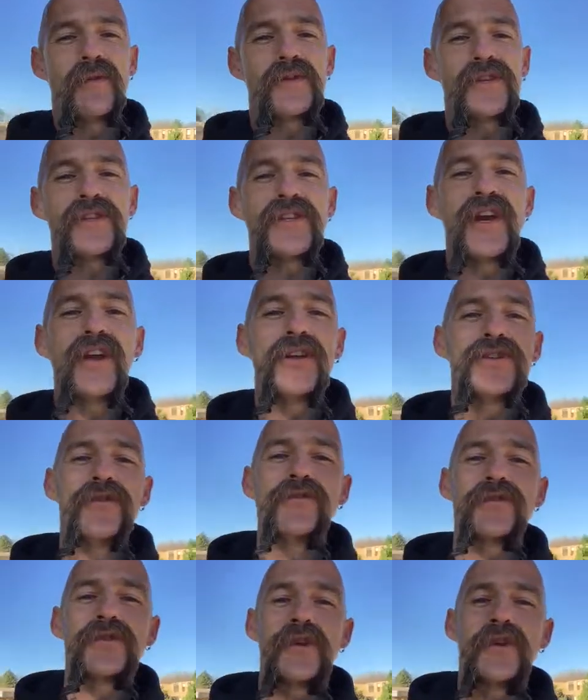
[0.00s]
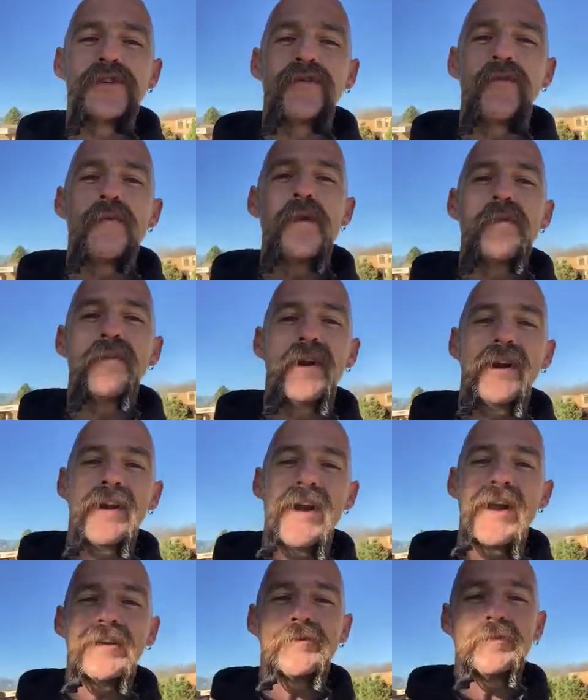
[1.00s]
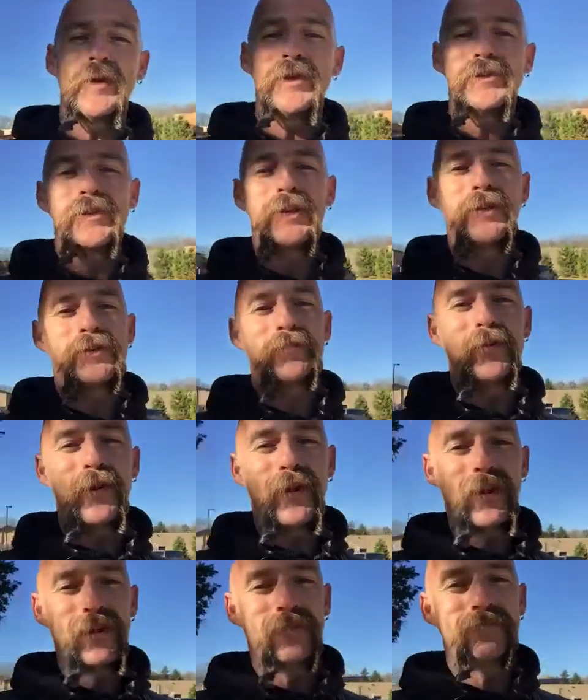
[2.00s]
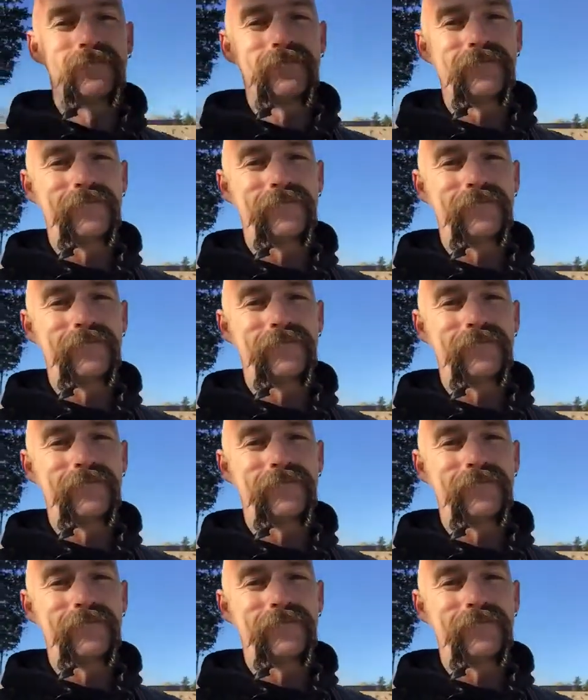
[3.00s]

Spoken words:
the most intelligent, resourceful people that God has placed on this planet.